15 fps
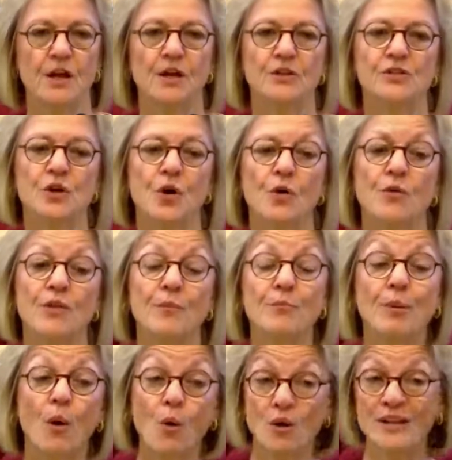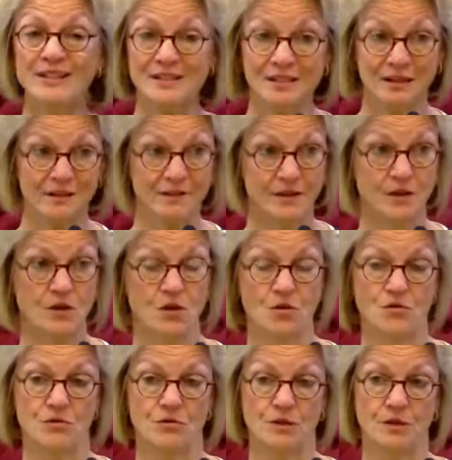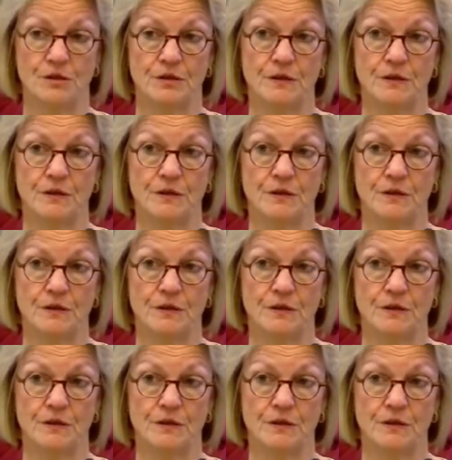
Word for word: So the point of the code